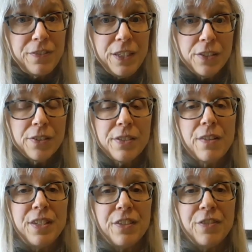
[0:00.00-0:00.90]
features
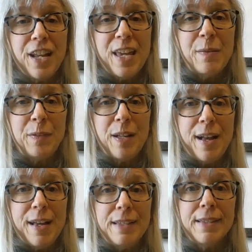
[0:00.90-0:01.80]
of different animal
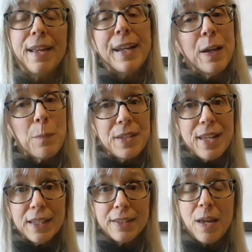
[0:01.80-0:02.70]
eyes. And I hope the
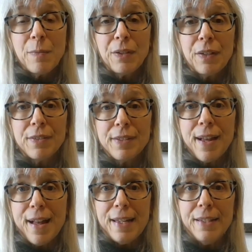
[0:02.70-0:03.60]
next time you're
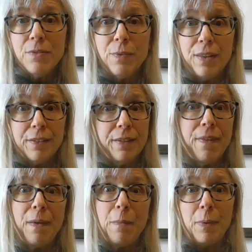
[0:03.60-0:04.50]
outside, whether
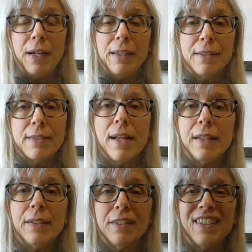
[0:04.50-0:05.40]
in the bright
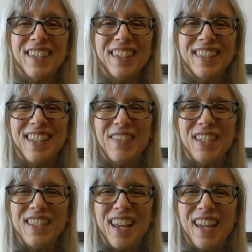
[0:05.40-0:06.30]
sun or on a
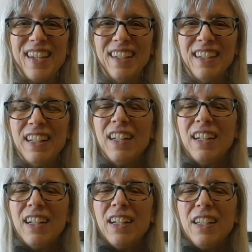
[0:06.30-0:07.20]
cloudy day,
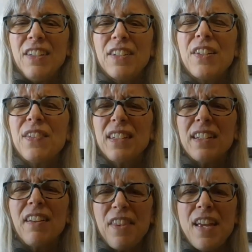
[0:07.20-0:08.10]
you'll give a
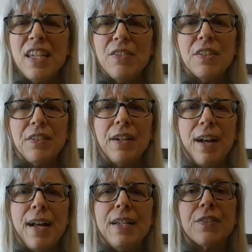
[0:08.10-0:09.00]
little thank you to your
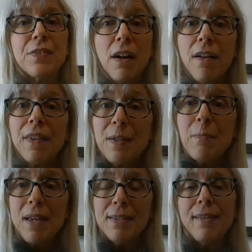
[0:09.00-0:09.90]
eyes for all the
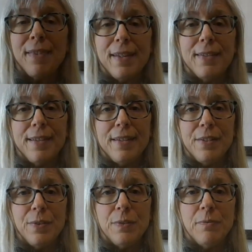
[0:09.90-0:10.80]
amazing things they
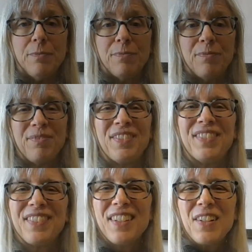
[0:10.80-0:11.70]
do.
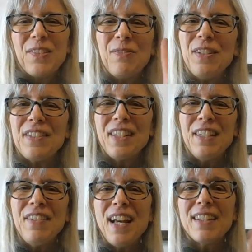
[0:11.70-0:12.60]
We'll see
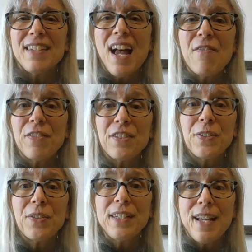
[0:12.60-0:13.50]
you next time for
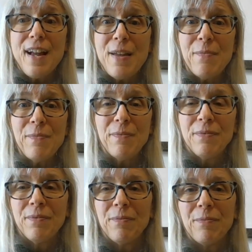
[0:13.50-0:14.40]
Storytime.
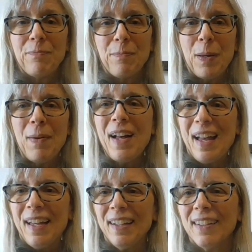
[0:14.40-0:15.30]

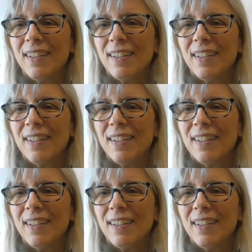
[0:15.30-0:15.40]
Bye-bye.